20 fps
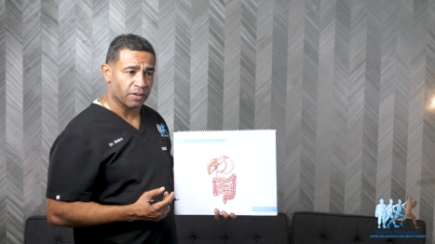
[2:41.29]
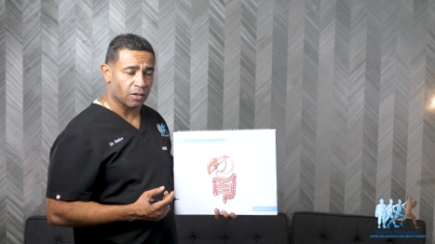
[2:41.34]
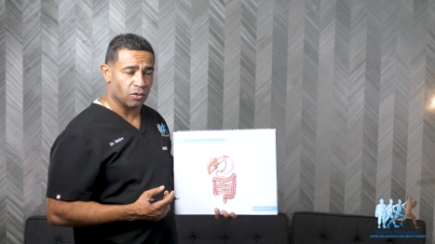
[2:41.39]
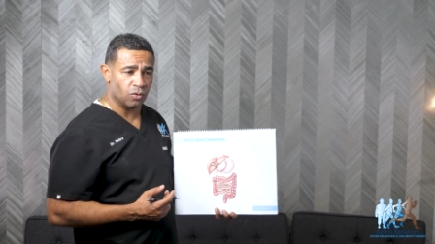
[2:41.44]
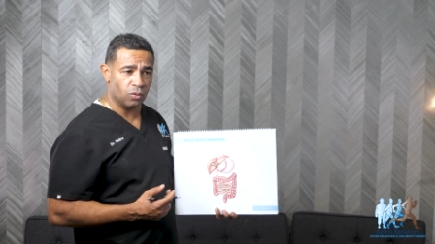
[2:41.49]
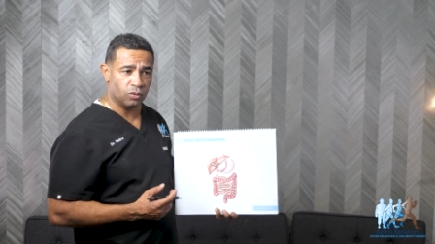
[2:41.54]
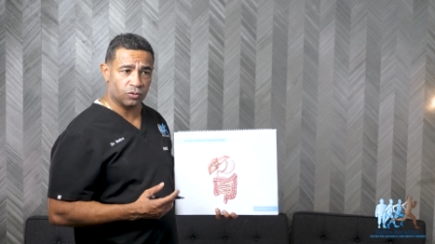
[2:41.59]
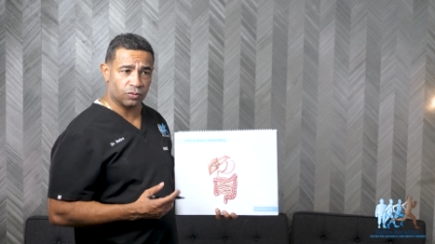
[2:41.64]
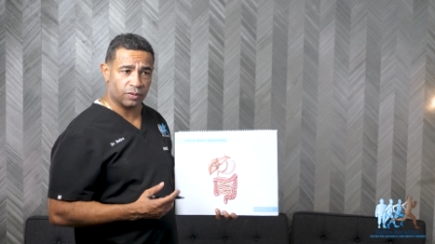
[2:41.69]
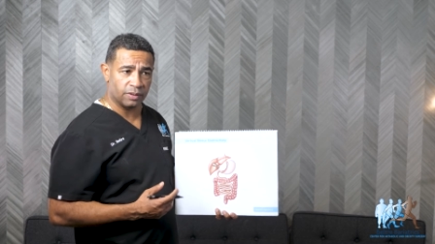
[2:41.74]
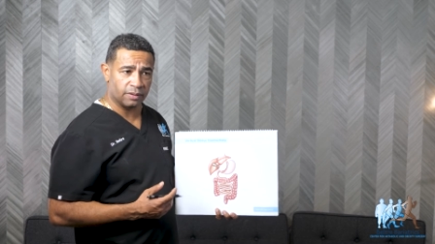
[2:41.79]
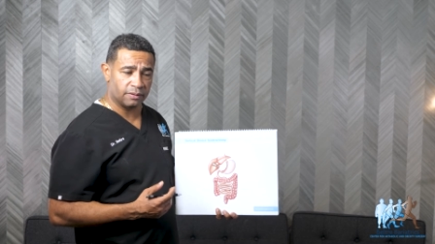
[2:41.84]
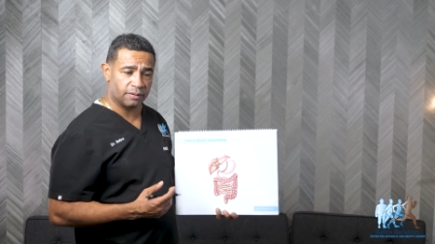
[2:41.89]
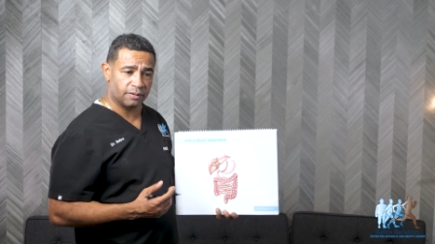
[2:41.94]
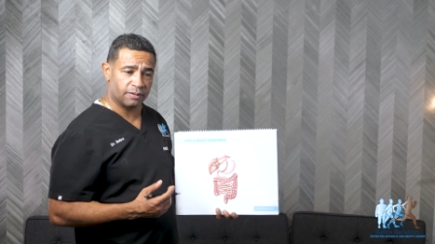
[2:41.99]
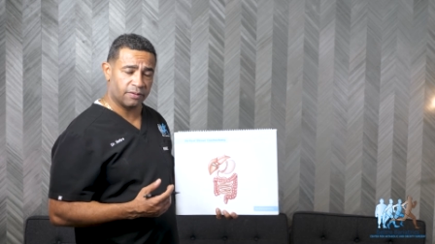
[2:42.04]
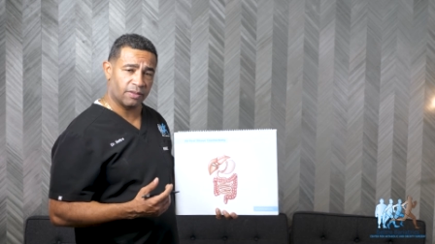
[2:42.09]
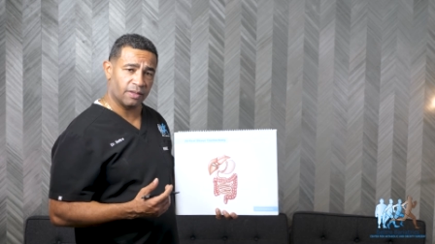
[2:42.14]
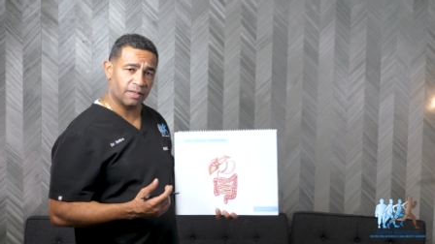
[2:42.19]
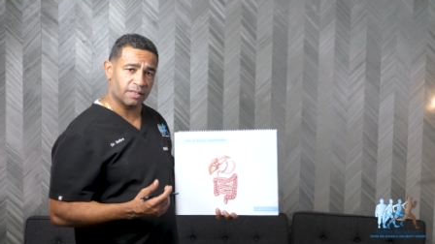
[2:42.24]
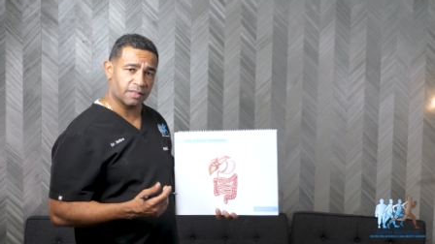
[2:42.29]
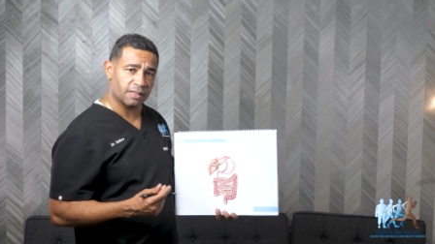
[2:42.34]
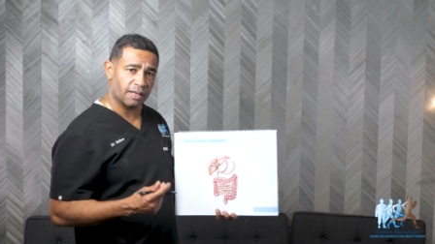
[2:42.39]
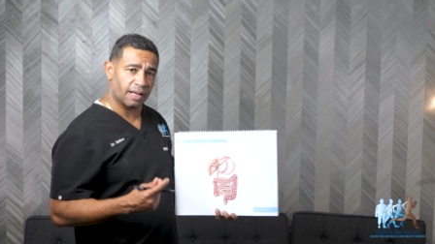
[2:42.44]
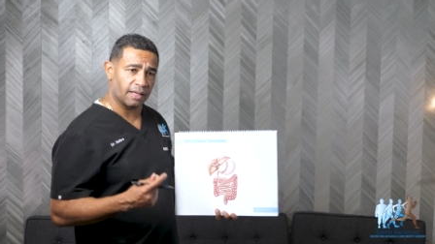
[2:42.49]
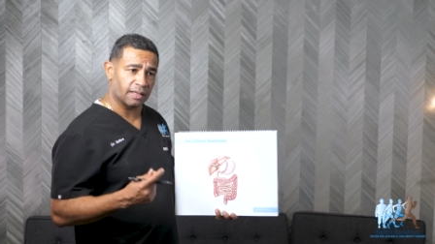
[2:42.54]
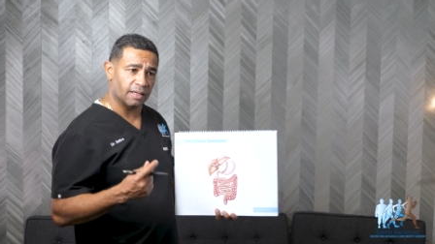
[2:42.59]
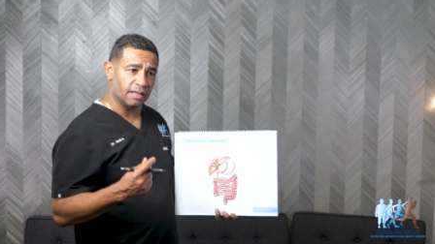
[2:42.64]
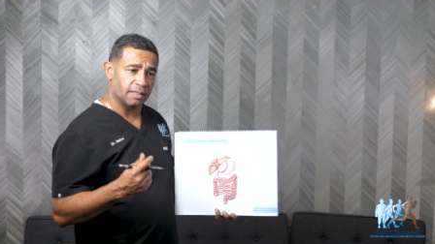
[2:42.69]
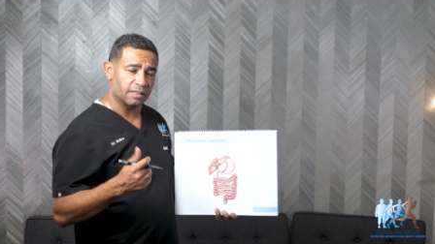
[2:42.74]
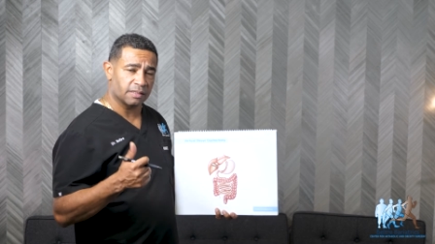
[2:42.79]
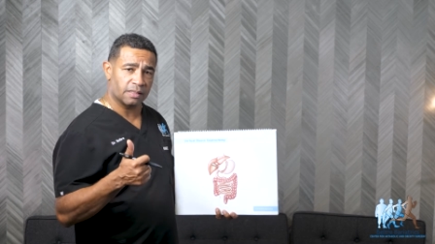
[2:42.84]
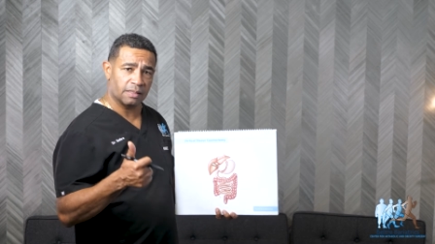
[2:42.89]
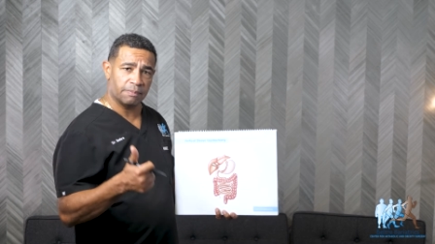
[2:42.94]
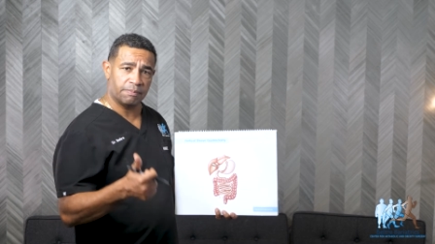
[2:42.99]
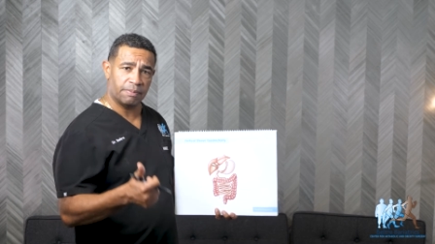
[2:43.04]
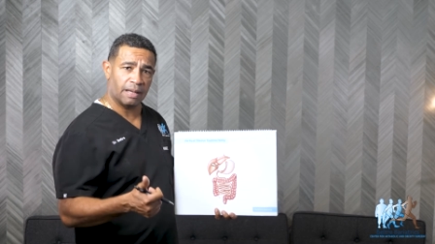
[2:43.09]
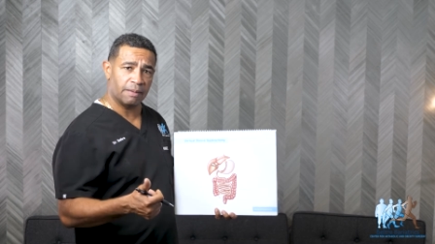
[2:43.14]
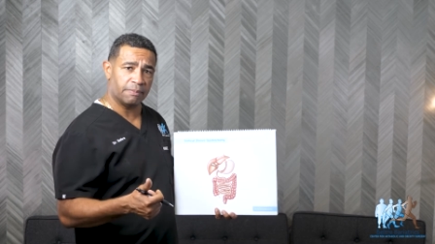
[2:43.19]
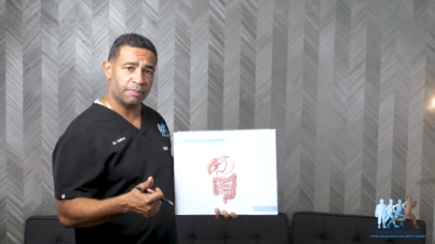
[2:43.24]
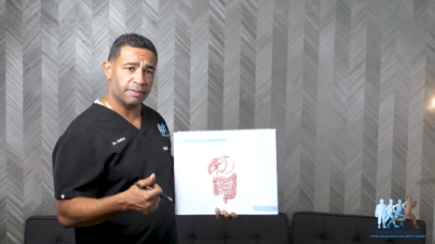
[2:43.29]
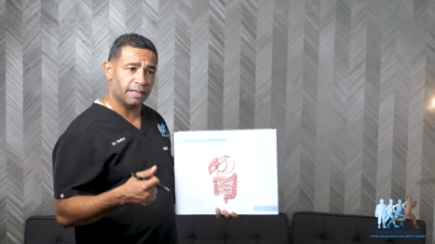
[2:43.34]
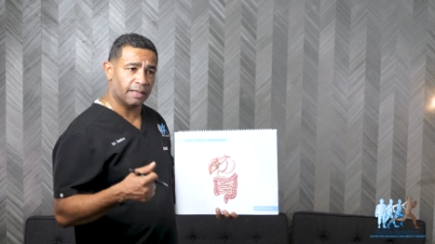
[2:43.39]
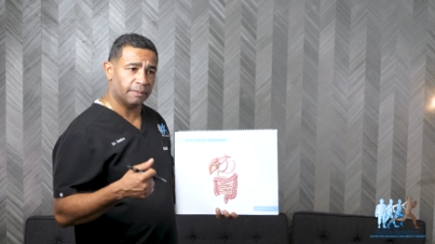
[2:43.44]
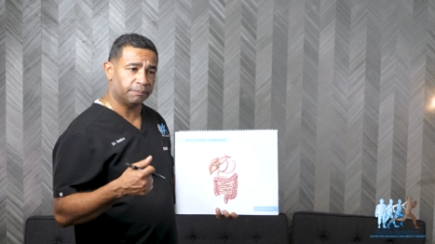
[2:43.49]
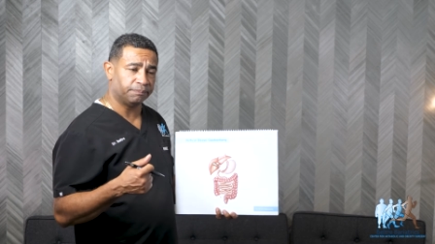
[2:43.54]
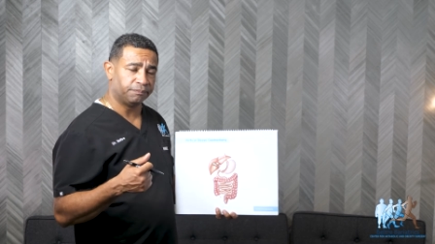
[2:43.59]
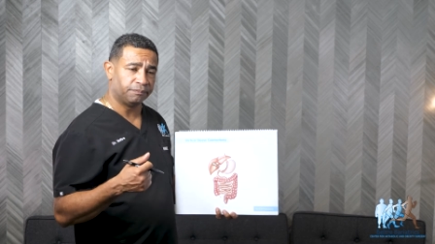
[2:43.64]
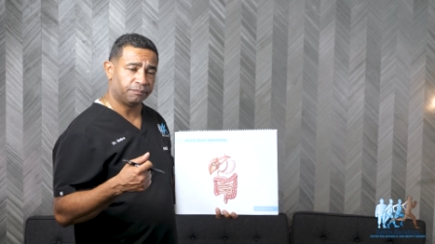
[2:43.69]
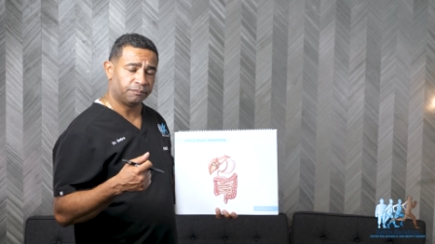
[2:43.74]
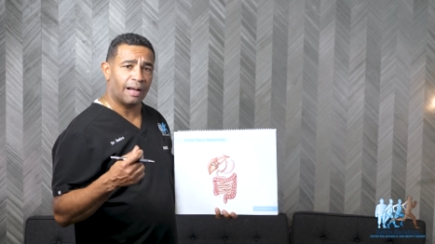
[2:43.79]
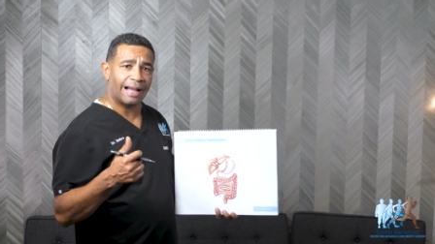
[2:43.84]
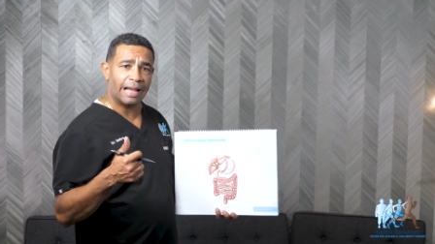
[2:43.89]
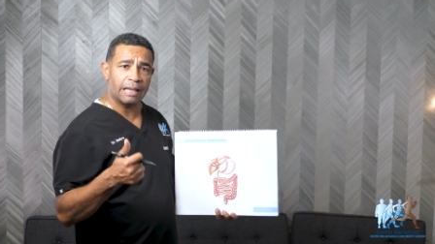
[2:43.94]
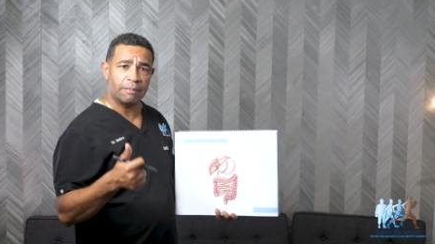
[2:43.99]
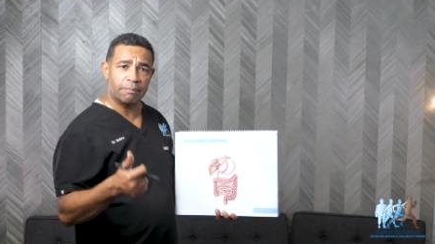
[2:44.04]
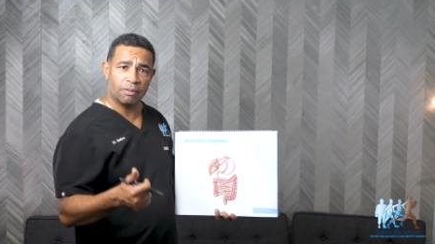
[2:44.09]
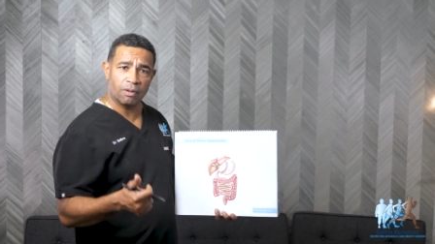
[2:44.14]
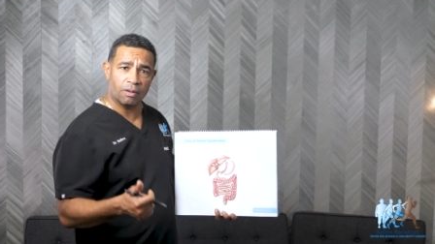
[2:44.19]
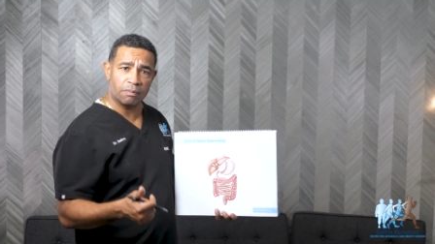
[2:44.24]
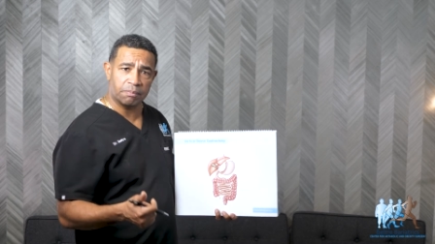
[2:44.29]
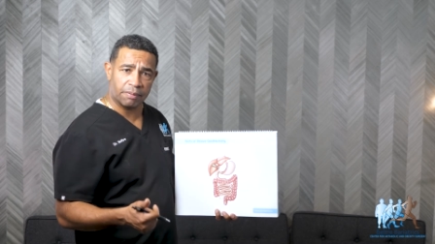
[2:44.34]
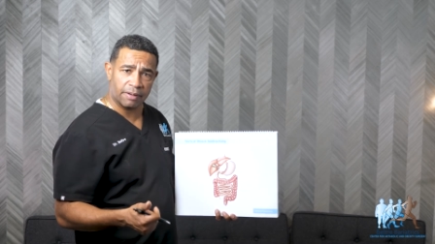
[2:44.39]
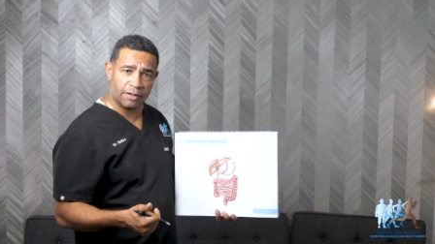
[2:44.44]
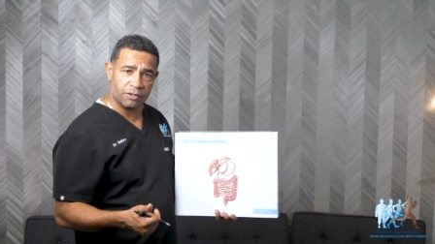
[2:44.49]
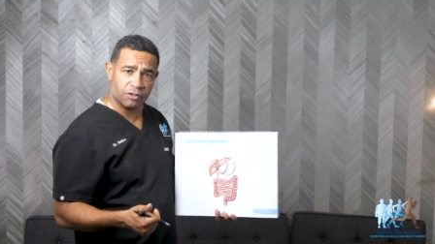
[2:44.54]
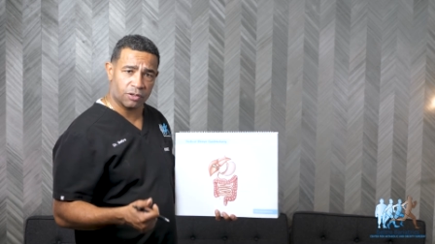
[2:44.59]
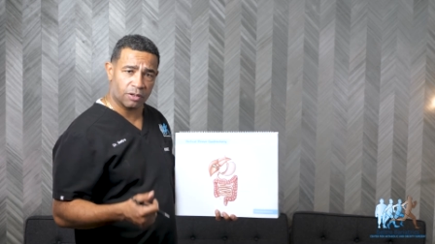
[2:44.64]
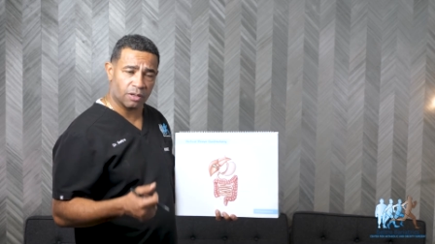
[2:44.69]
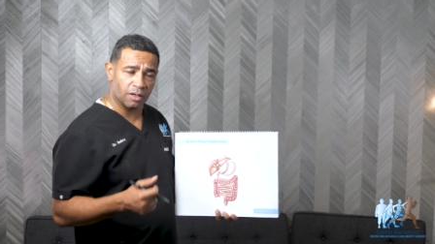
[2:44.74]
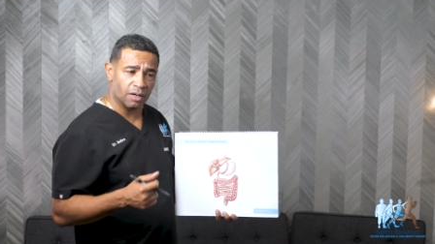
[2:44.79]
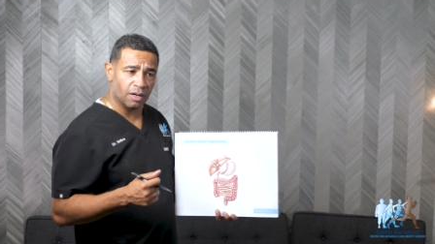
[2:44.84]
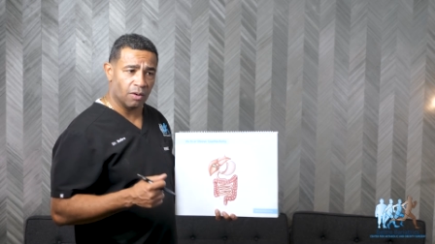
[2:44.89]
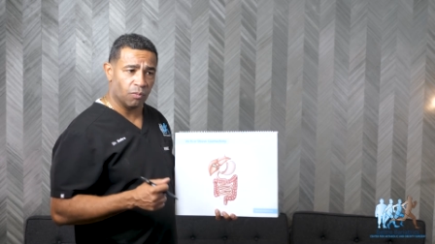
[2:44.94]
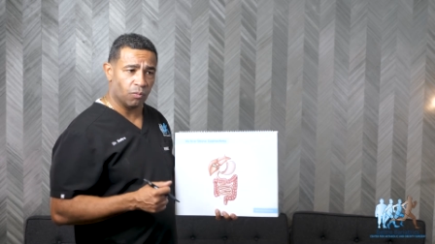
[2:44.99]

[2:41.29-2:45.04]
you'll treat things like sleep apnea, high blood pressure,